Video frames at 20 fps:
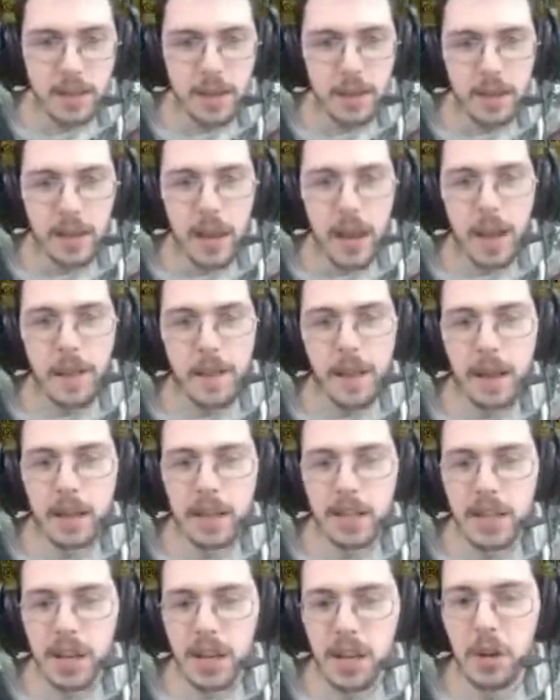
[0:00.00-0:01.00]
And then
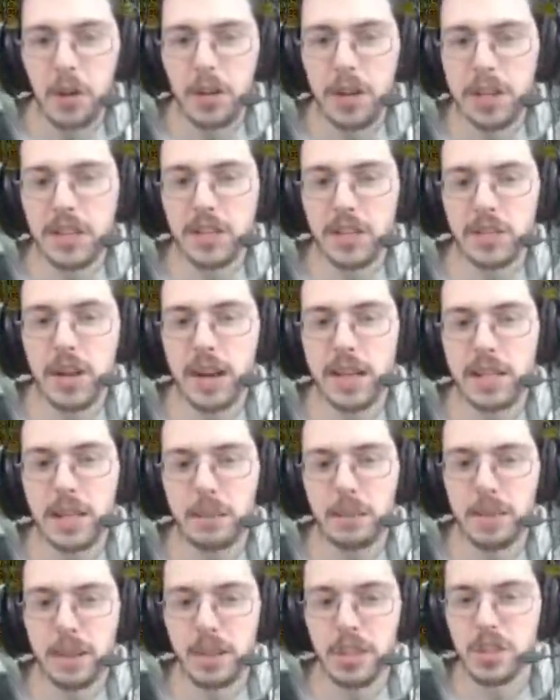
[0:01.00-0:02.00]
he's like, oh, let's try
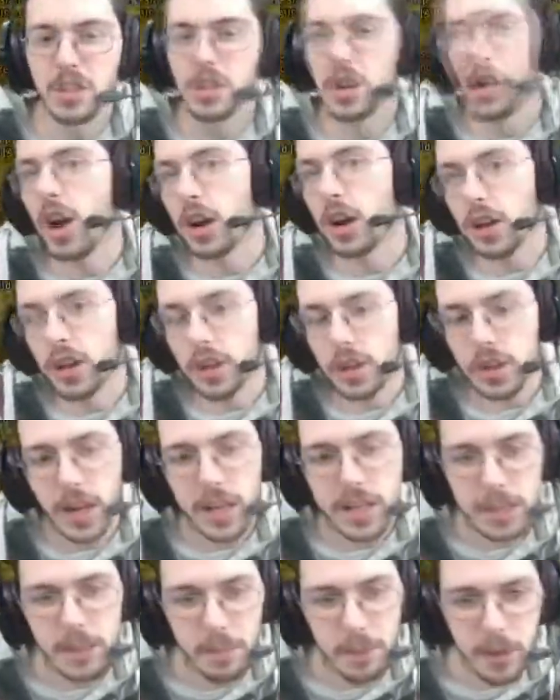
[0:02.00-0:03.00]
something stronger. Try
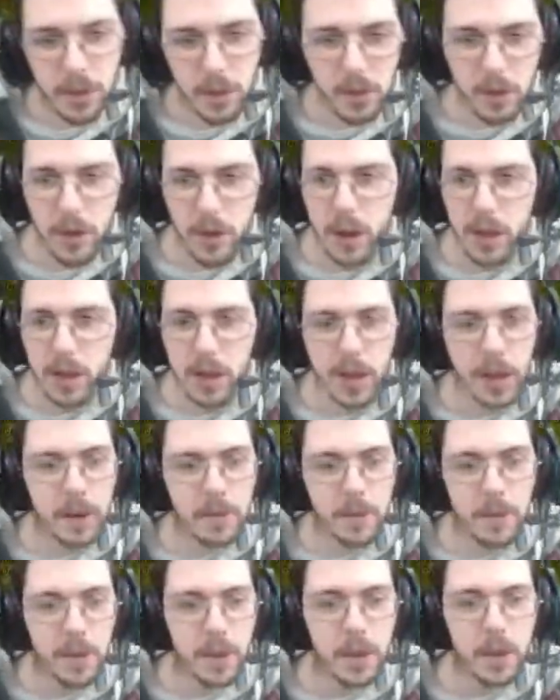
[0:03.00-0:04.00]
something. And then
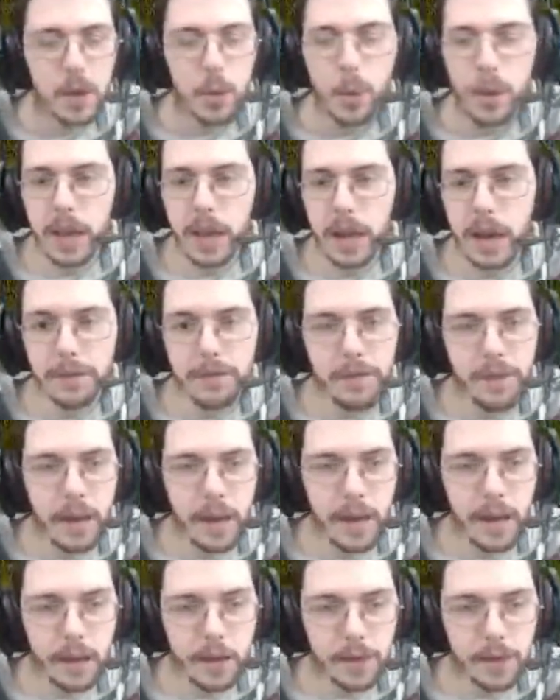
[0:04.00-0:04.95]
we end up fighting